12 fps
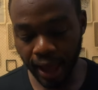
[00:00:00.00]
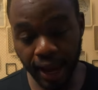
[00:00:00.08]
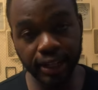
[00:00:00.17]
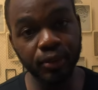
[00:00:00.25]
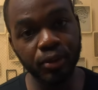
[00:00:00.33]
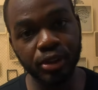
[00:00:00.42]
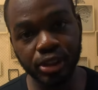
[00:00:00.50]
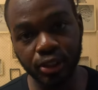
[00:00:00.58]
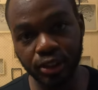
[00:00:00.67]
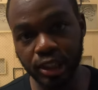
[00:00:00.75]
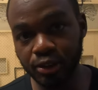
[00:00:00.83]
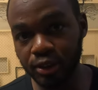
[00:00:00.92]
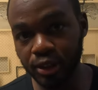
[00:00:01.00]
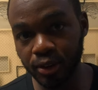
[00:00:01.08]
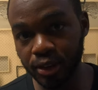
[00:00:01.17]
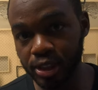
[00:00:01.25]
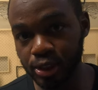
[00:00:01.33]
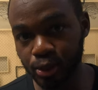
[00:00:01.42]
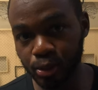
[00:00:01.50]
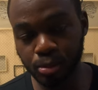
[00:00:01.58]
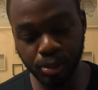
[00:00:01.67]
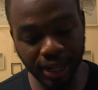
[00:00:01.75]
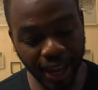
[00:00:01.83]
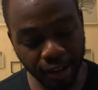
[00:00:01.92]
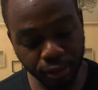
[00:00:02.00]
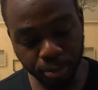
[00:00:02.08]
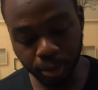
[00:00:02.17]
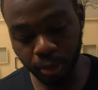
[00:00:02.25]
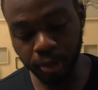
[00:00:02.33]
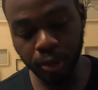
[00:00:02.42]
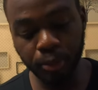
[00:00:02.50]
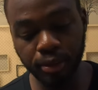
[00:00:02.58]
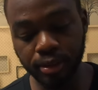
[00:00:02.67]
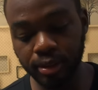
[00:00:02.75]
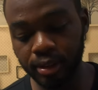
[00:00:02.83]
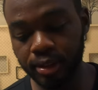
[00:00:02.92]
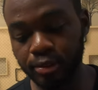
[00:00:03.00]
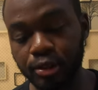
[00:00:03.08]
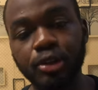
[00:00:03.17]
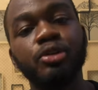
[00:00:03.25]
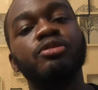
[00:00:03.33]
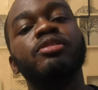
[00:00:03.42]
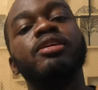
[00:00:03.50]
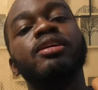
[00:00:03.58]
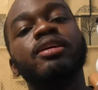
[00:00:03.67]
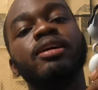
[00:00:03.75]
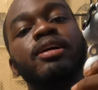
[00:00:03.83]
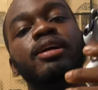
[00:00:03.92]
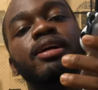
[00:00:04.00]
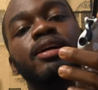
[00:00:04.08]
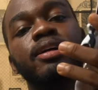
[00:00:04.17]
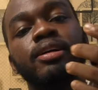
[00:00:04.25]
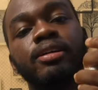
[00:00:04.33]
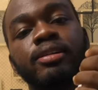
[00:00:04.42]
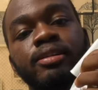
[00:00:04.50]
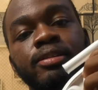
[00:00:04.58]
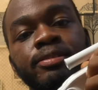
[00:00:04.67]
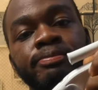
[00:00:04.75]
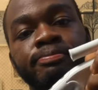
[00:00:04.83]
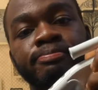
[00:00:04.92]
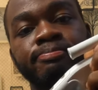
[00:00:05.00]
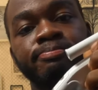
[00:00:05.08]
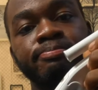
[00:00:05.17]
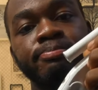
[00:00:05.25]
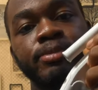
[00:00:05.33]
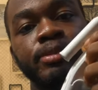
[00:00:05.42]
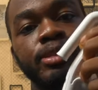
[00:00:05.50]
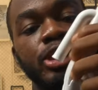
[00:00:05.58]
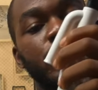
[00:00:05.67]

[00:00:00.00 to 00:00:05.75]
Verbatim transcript: I didn't want to start this video on this tone, but I have a problem with the Venova, um, the